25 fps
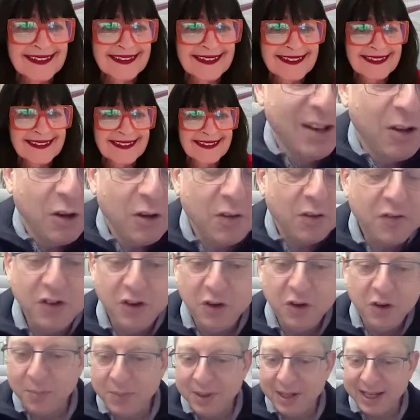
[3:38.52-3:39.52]
A lot of
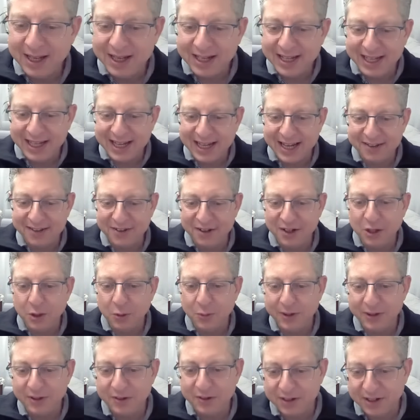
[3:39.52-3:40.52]
humility had to
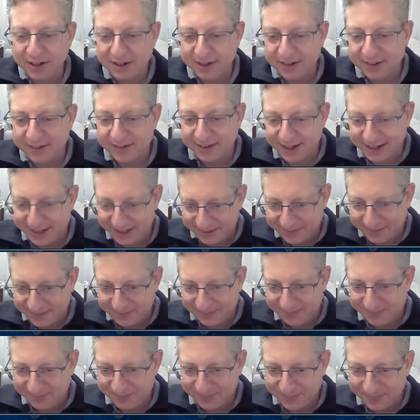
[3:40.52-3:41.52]
go into the design.
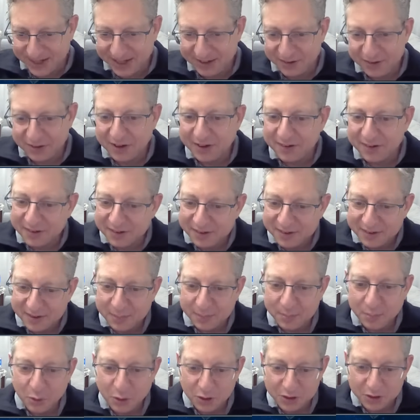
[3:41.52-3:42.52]
And trust is an
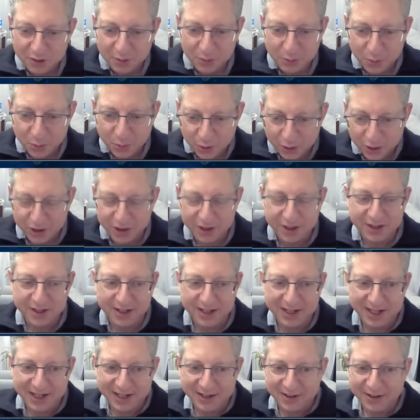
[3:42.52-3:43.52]
important word
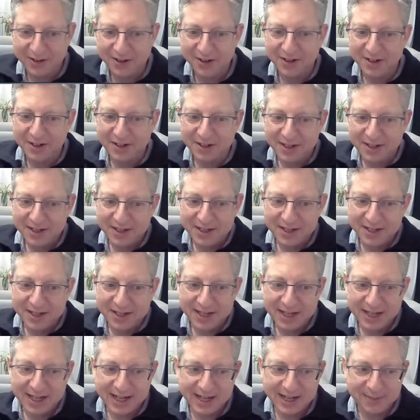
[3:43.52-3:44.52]
here.
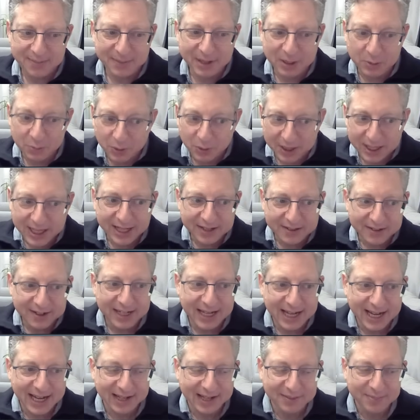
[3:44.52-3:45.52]
Um, and we'll get to
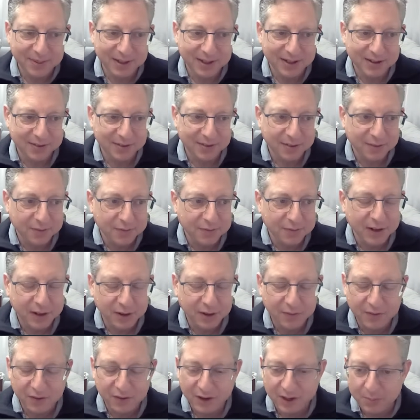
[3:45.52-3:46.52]
that because it's
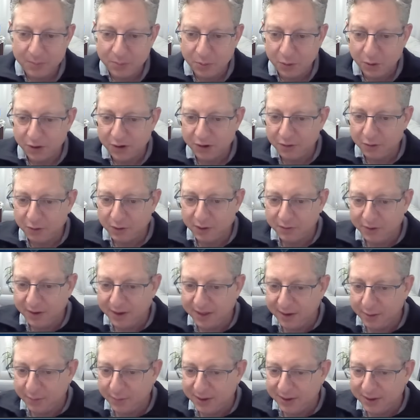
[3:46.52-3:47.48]
very, very important to everything we